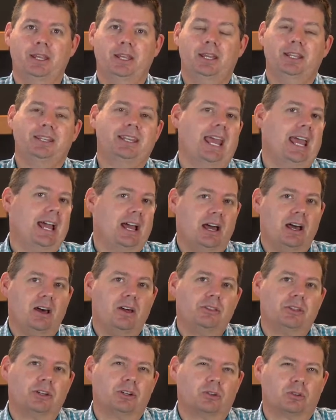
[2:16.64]
Now
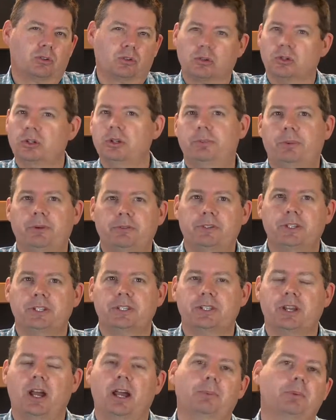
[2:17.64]
the group of
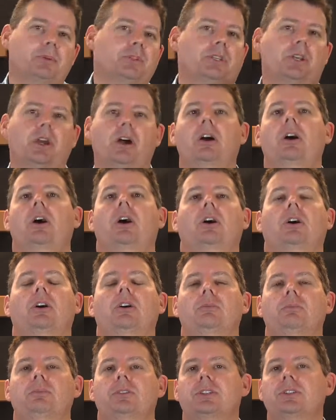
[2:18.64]
disciples go
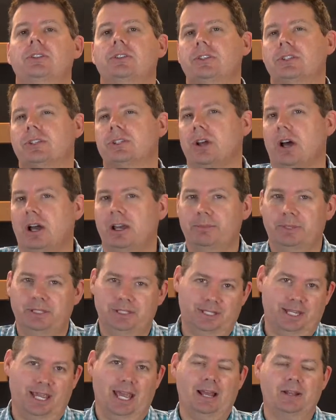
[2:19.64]
home to
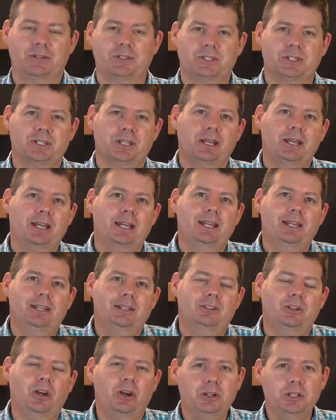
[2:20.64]
Simon's house.
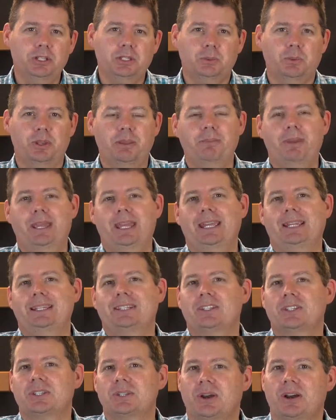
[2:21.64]
Notice we
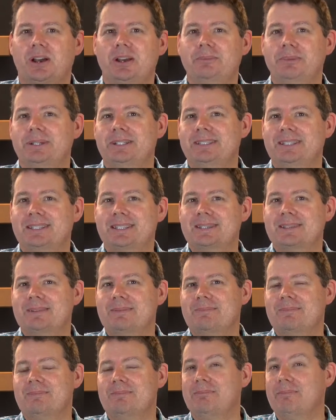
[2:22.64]
meet Simon's
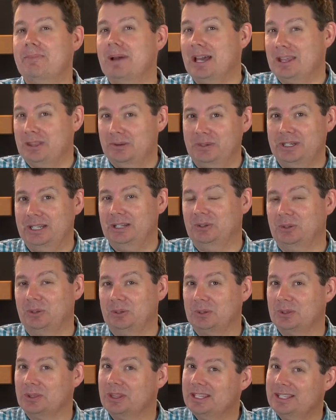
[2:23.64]

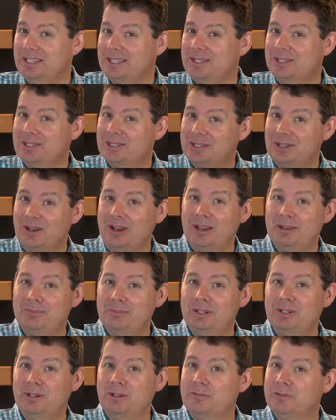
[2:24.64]
mother-in-law. This is
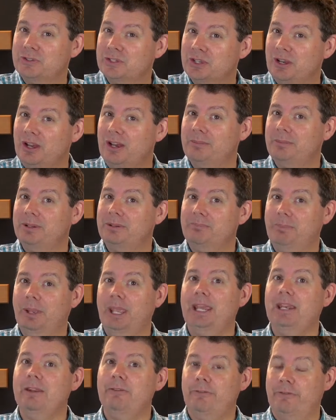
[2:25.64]
Simon of Simon
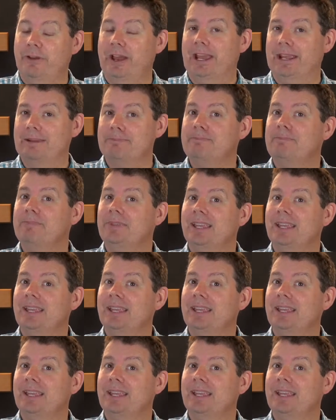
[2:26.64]
Peter fame.